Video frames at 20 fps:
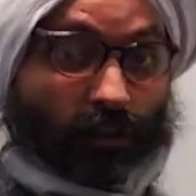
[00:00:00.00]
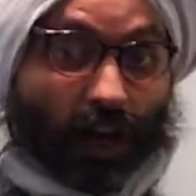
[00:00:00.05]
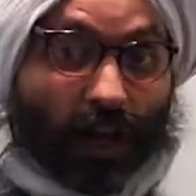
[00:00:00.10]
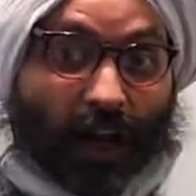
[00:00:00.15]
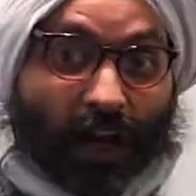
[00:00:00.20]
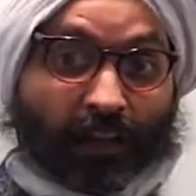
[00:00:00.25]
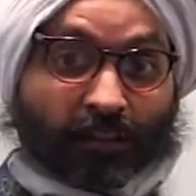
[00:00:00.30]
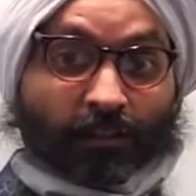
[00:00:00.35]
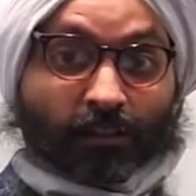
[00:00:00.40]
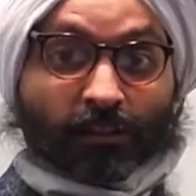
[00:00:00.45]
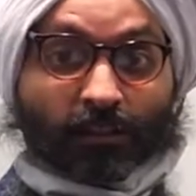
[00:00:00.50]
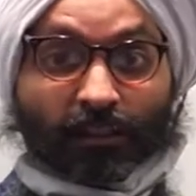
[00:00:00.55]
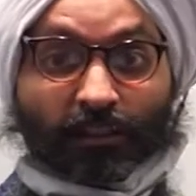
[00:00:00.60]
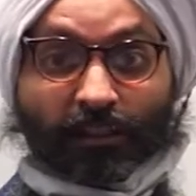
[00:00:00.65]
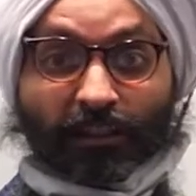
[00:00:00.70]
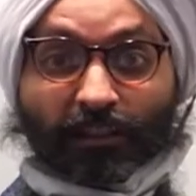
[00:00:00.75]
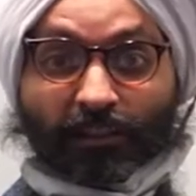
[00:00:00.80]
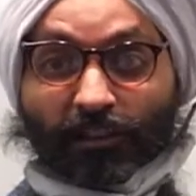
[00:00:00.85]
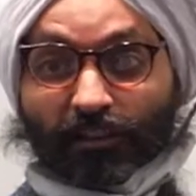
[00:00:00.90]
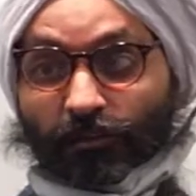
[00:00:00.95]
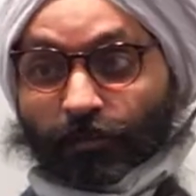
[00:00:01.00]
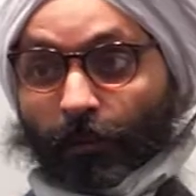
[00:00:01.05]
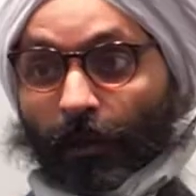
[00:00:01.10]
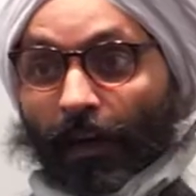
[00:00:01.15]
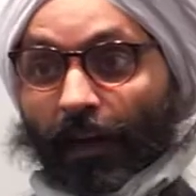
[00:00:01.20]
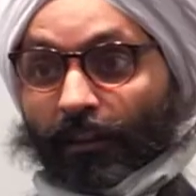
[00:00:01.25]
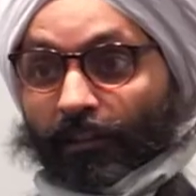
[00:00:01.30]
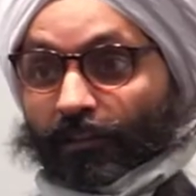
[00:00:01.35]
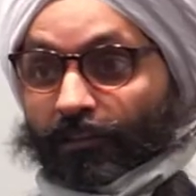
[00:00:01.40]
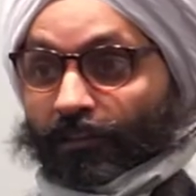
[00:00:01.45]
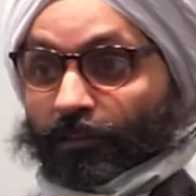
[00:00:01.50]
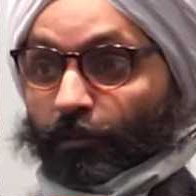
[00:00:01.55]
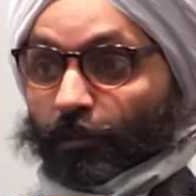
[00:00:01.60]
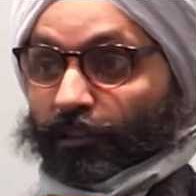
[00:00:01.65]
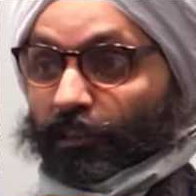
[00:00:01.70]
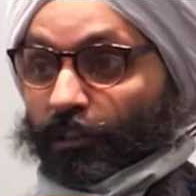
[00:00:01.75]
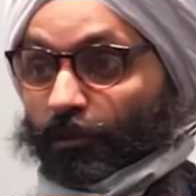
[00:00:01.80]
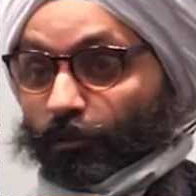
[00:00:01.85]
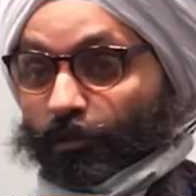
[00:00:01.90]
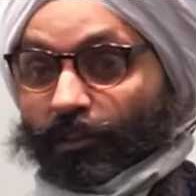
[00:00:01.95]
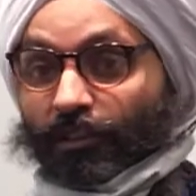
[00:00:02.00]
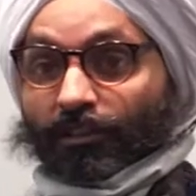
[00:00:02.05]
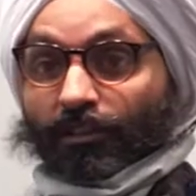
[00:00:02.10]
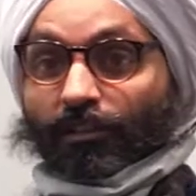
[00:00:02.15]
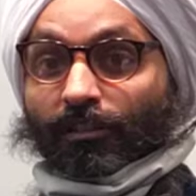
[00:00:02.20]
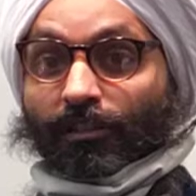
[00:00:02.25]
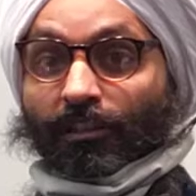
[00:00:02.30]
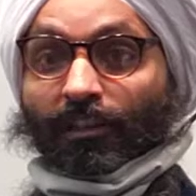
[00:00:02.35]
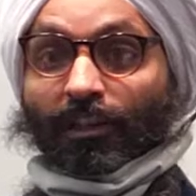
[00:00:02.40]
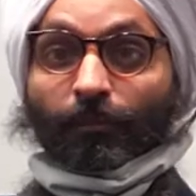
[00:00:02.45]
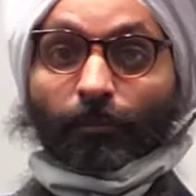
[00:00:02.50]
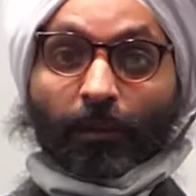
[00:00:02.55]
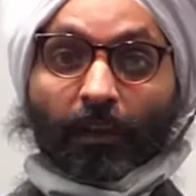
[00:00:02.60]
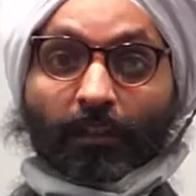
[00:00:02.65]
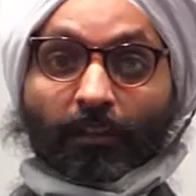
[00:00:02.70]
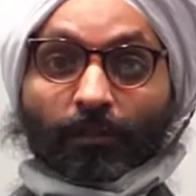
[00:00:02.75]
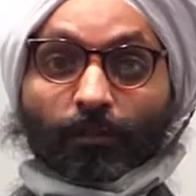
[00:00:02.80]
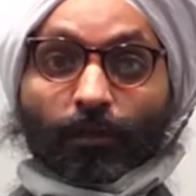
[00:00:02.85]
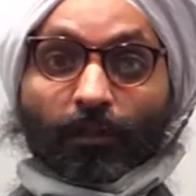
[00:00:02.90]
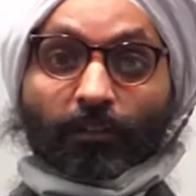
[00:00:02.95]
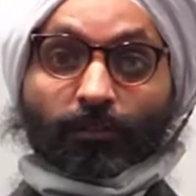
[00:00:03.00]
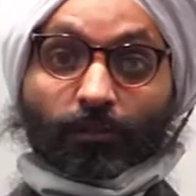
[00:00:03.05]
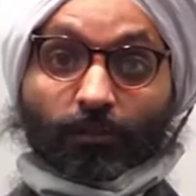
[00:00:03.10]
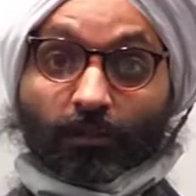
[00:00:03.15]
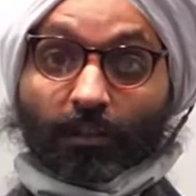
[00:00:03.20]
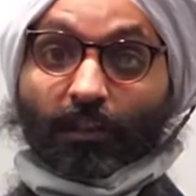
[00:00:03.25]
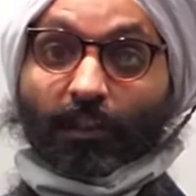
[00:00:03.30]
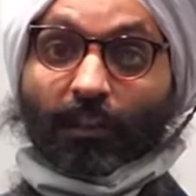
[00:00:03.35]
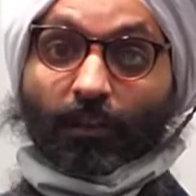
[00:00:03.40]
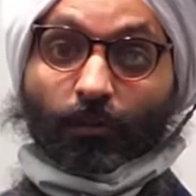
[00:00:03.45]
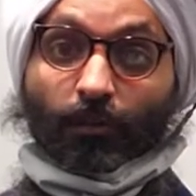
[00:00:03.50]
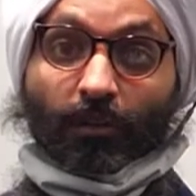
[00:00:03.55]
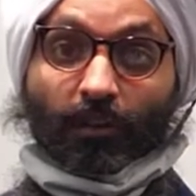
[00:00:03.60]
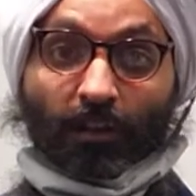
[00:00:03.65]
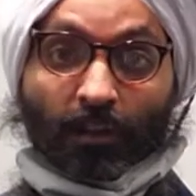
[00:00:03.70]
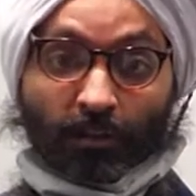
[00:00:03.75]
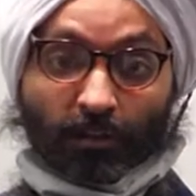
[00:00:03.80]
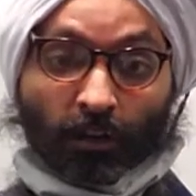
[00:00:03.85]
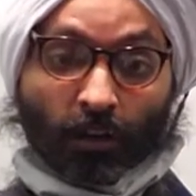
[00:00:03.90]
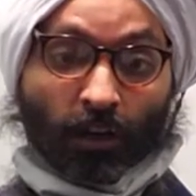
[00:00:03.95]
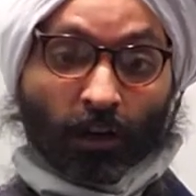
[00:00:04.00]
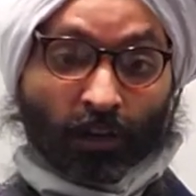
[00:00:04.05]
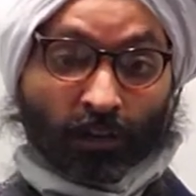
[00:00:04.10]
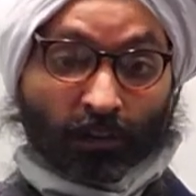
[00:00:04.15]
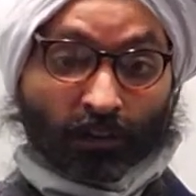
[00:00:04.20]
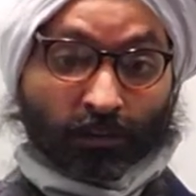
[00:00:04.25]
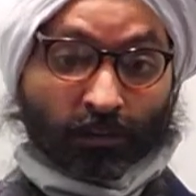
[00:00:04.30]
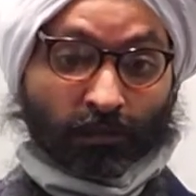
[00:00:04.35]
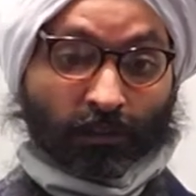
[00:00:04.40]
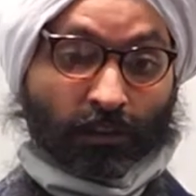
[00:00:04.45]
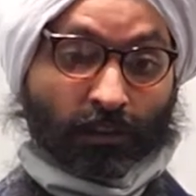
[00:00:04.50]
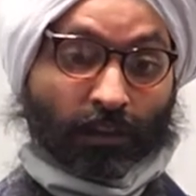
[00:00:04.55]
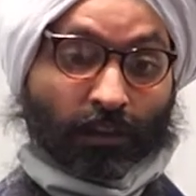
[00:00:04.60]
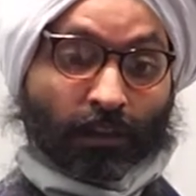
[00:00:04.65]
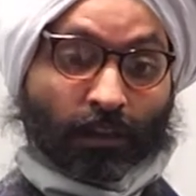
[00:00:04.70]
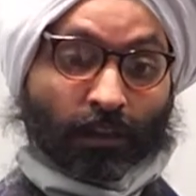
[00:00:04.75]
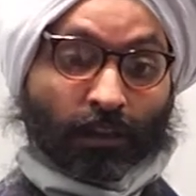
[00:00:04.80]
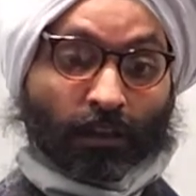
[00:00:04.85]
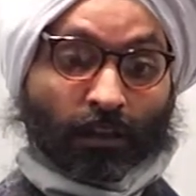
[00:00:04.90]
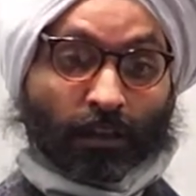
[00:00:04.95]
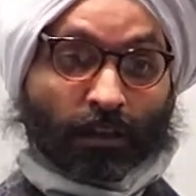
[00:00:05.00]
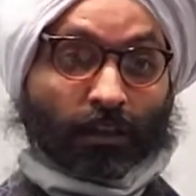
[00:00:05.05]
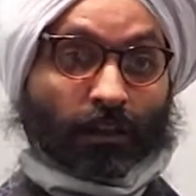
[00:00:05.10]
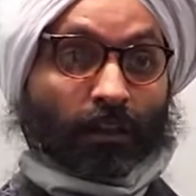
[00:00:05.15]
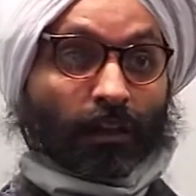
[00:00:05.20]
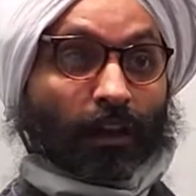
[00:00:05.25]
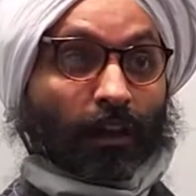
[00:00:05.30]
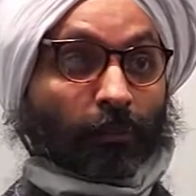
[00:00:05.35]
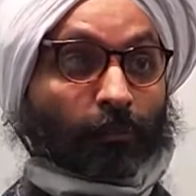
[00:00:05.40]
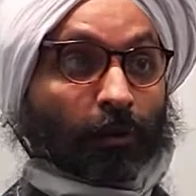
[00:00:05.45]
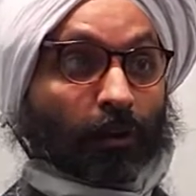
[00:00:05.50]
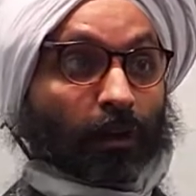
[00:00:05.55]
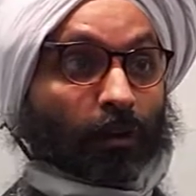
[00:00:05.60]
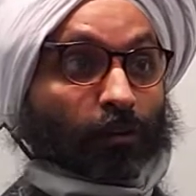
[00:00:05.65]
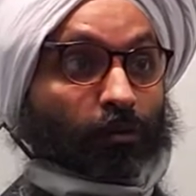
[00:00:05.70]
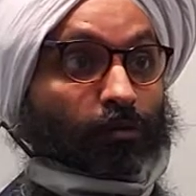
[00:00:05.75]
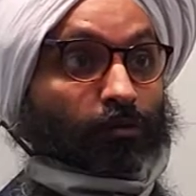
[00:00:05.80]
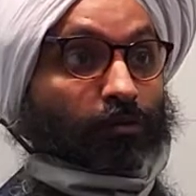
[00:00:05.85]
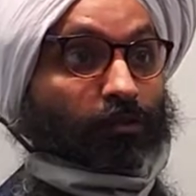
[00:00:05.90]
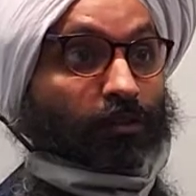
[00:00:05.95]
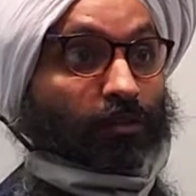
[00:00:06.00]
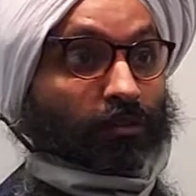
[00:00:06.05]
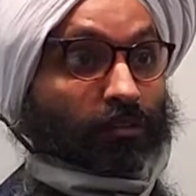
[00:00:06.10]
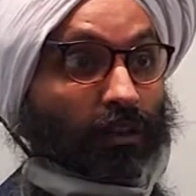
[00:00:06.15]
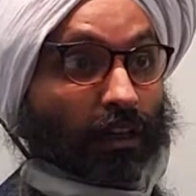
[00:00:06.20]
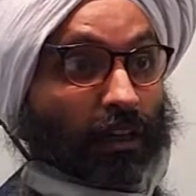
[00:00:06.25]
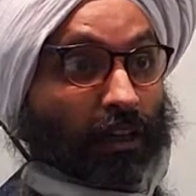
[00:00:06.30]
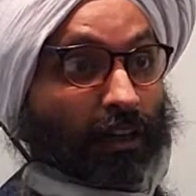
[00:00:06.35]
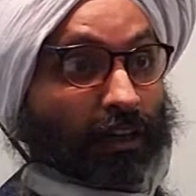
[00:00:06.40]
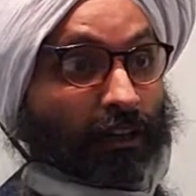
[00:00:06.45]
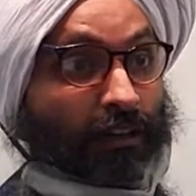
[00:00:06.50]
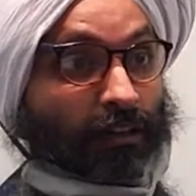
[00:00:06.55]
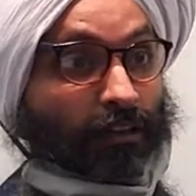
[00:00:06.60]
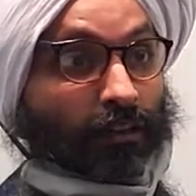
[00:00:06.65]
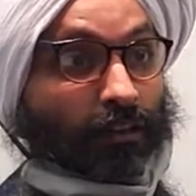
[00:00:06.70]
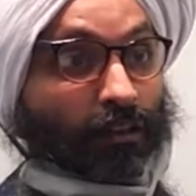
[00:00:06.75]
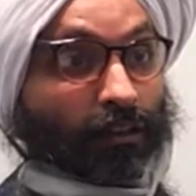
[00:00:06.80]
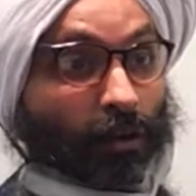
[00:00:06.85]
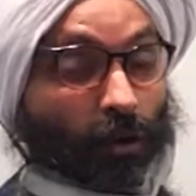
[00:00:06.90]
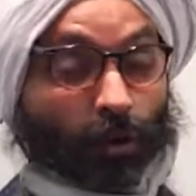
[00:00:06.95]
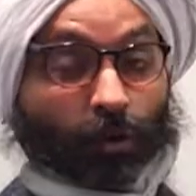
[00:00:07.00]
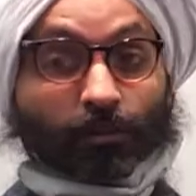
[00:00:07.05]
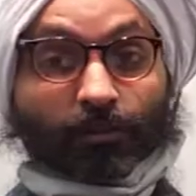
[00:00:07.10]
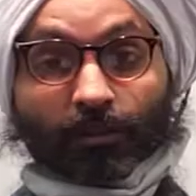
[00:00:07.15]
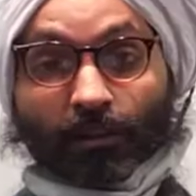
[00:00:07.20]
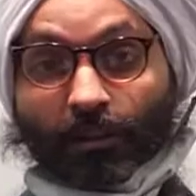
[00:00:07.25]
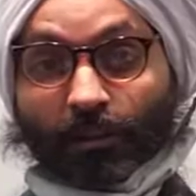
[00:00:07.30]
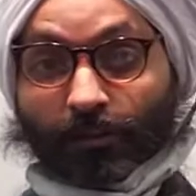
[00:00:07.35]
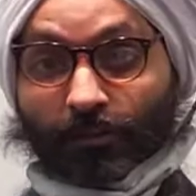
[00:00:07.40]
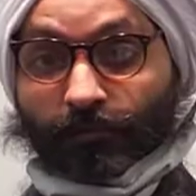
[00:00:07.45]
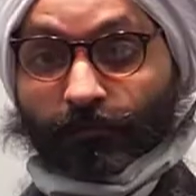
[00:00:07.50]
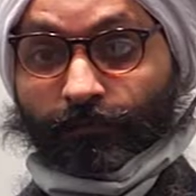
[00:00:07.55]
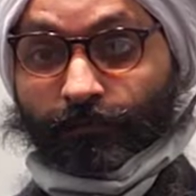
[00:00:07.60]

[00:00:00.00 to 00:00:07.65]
unlearning these patterns, but then we need to learn a better way. So today we're going to talk about coaching